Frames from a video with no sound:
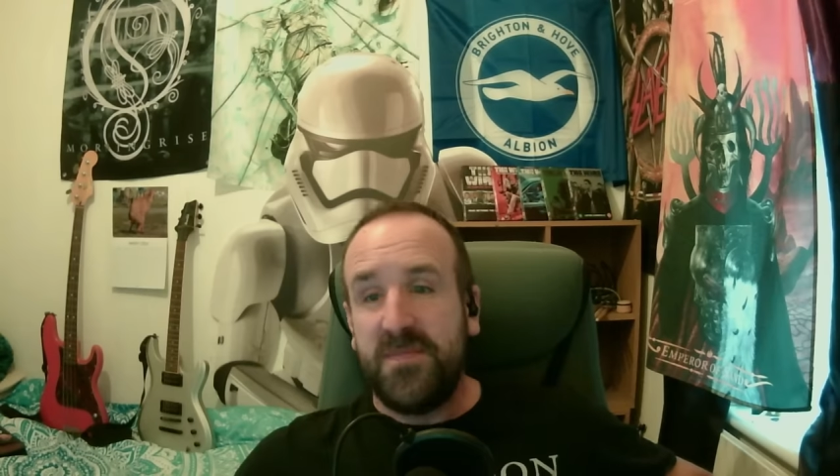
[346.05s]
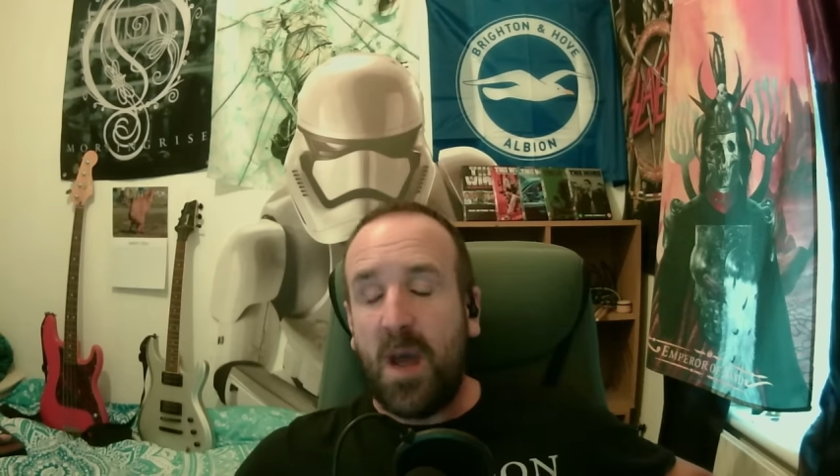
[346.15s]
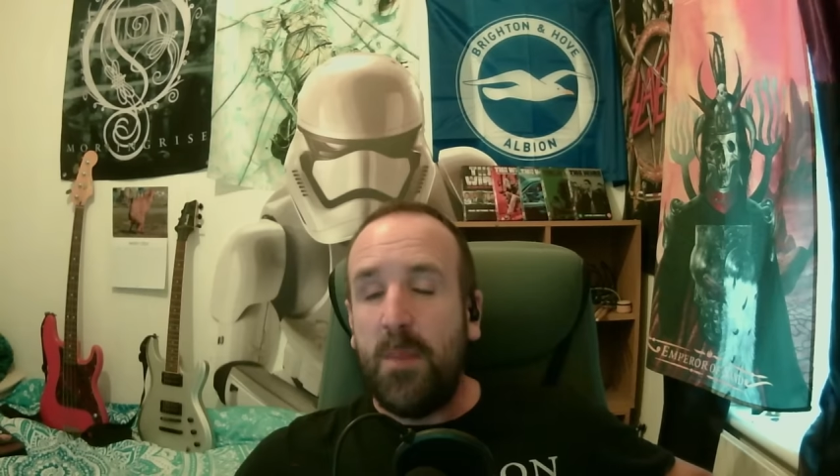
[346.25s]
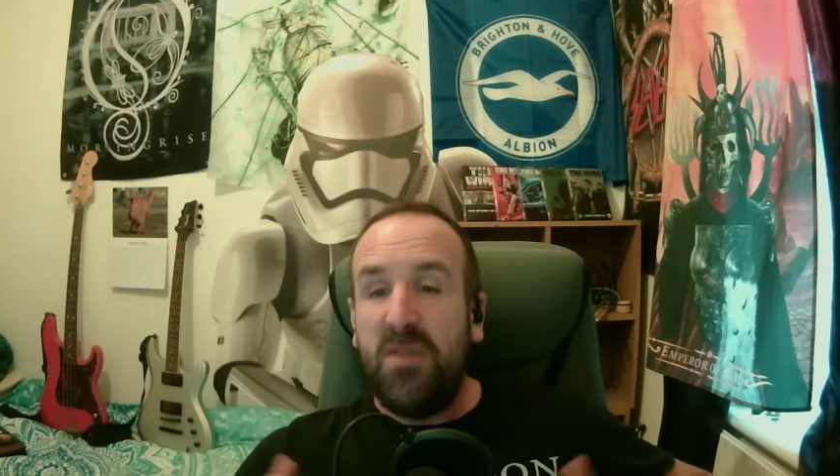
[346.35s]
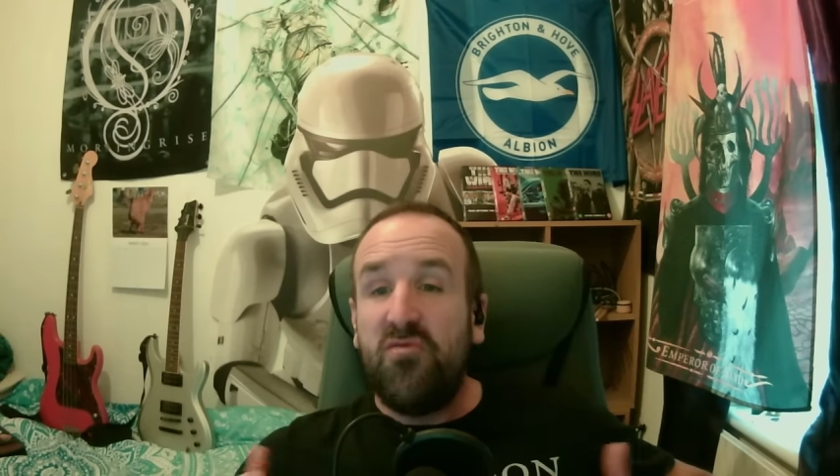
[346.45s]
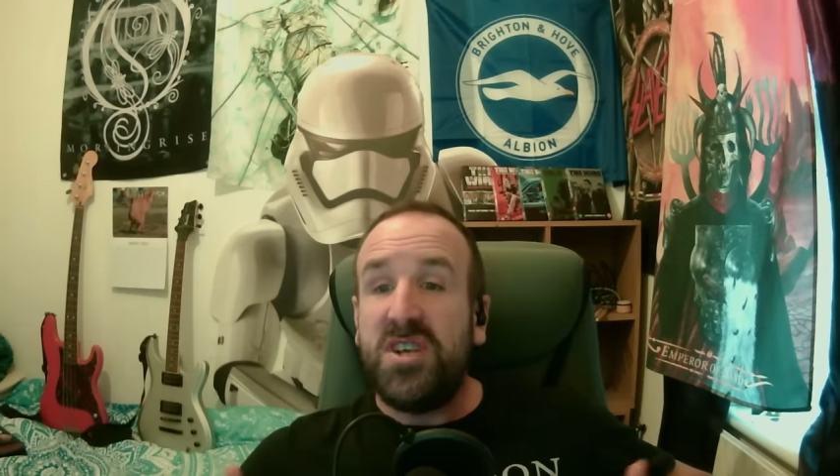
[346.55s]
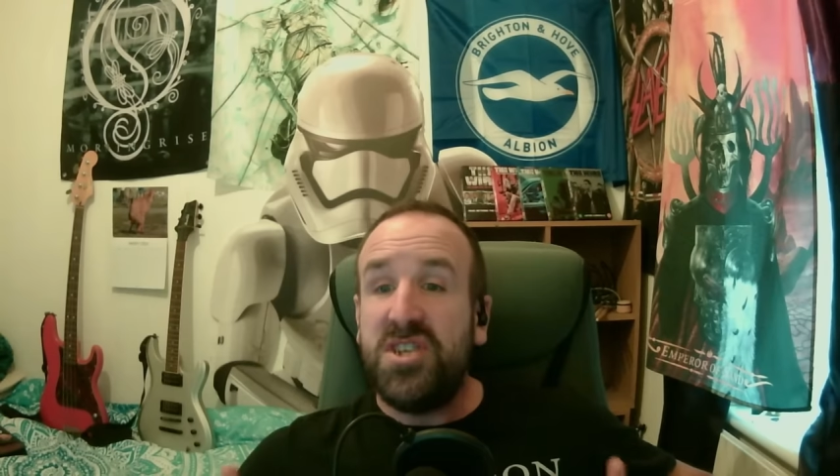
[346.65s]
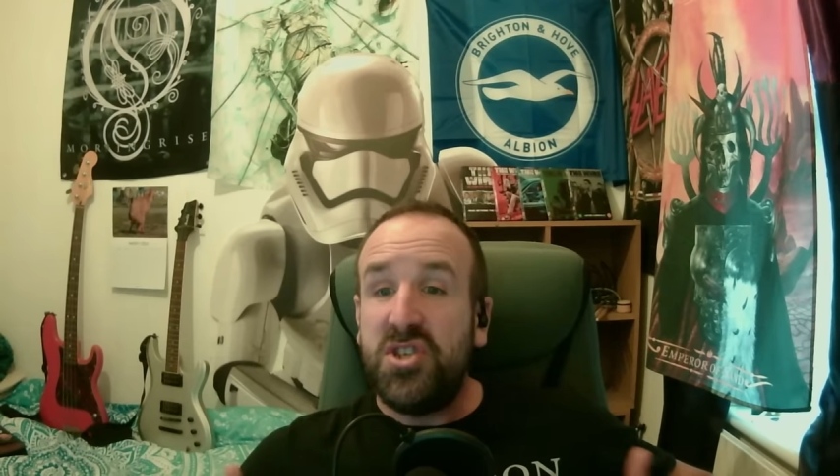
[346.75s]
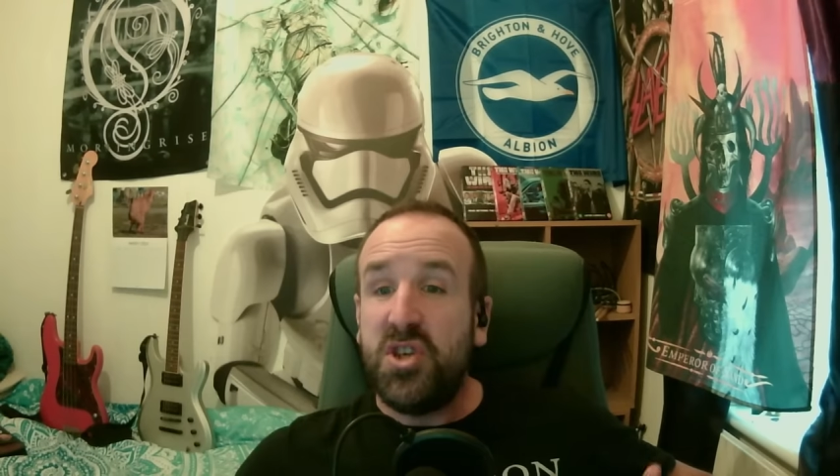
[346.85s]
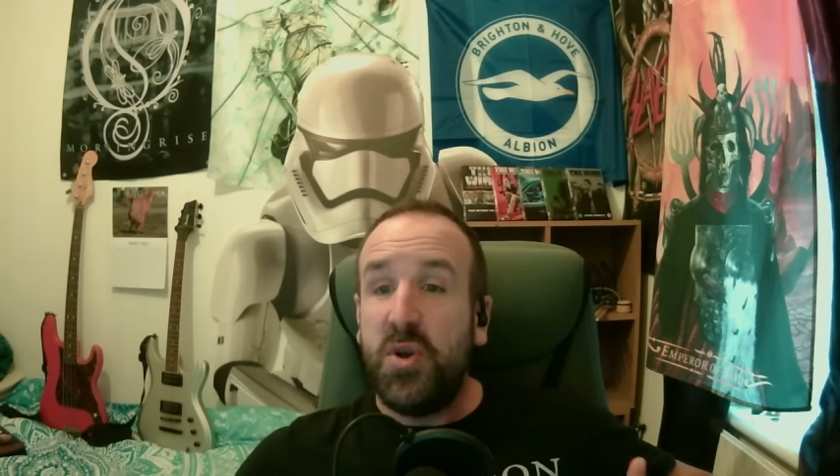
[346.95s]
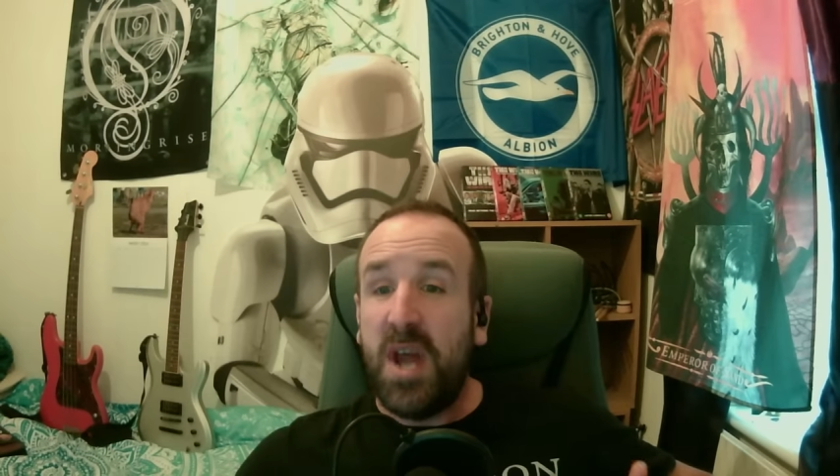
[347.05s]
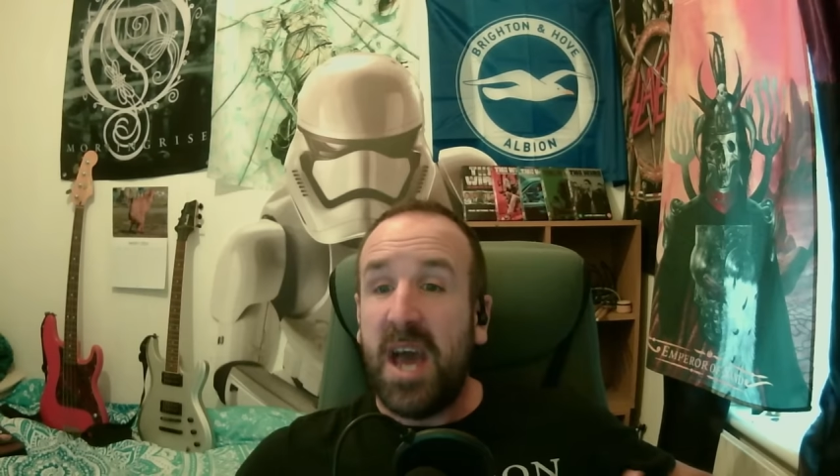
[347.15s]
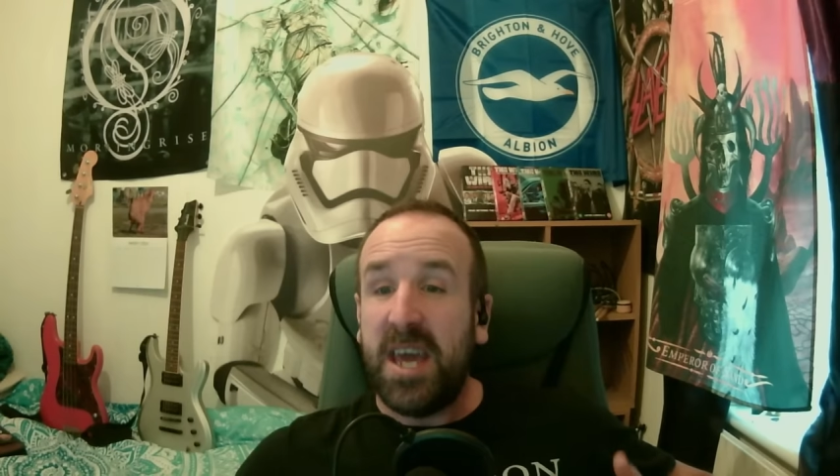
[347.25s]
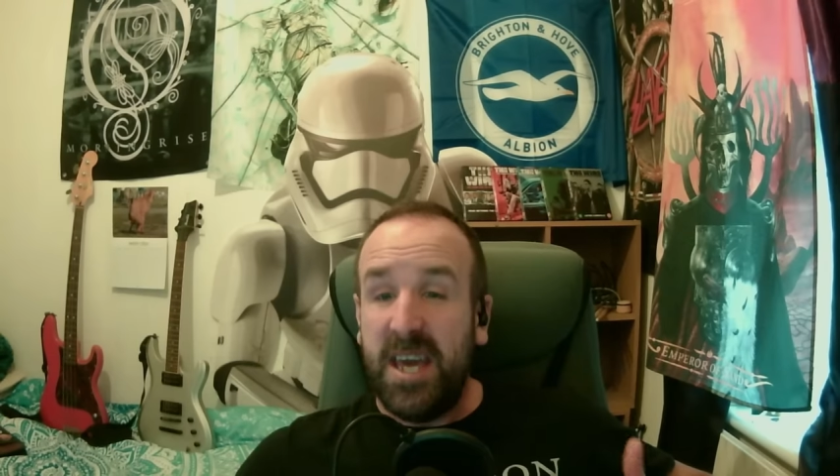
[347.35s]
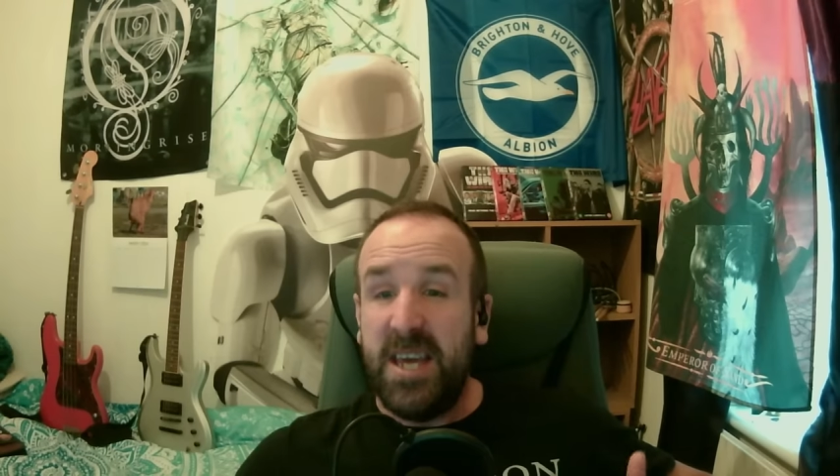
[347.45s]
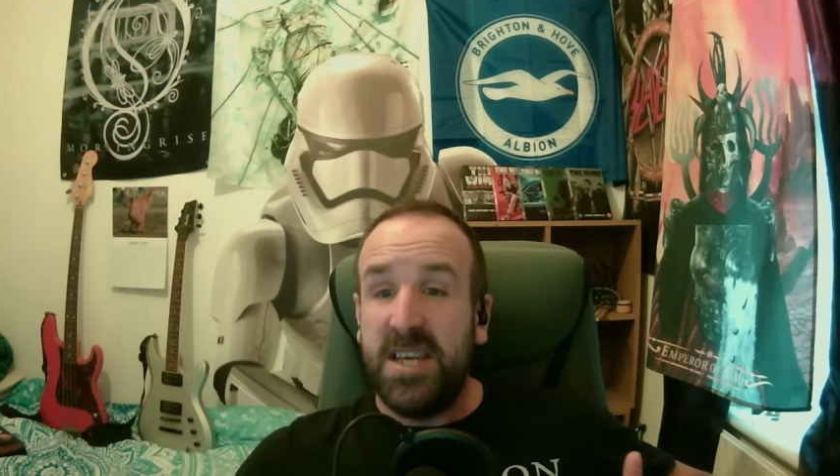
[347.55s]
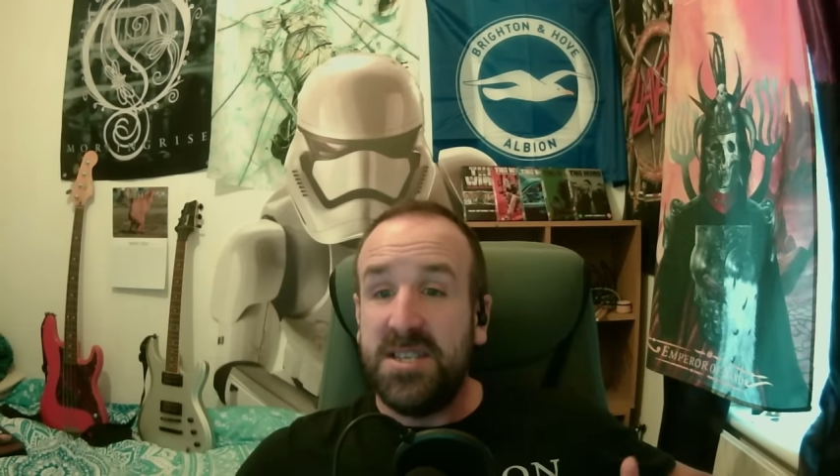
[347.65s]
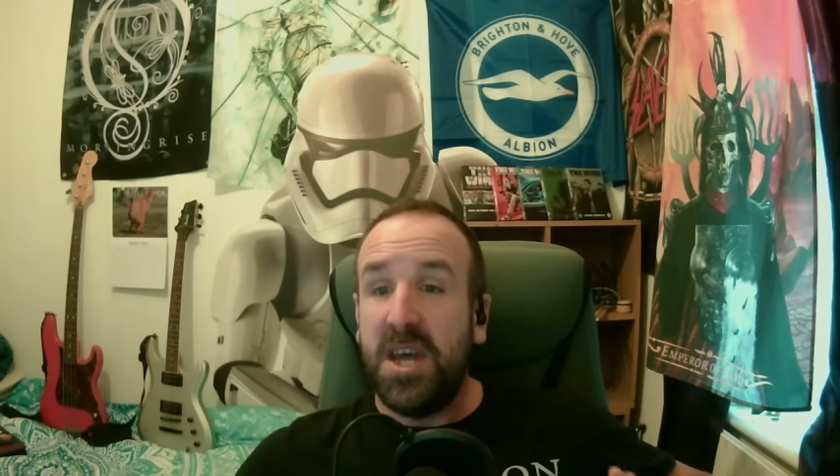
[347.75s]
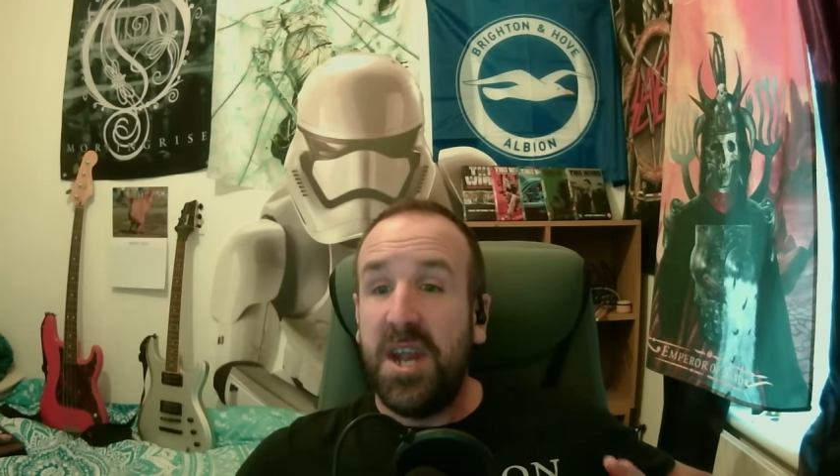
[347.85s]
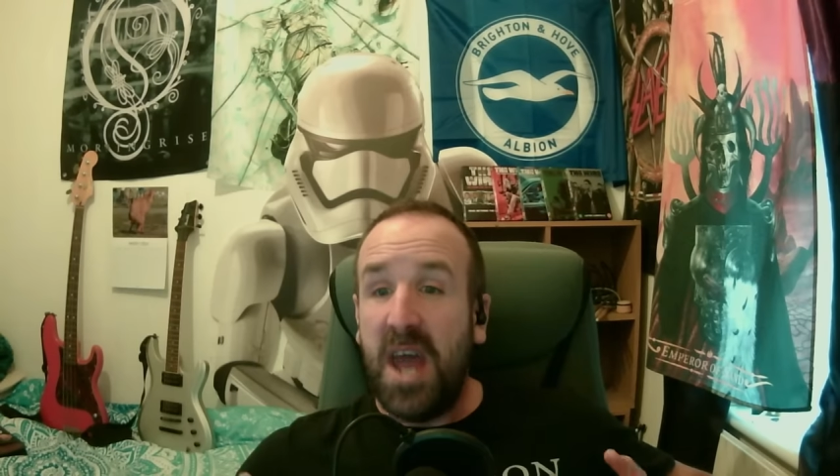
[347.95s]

I mean, Rishi Sunak is an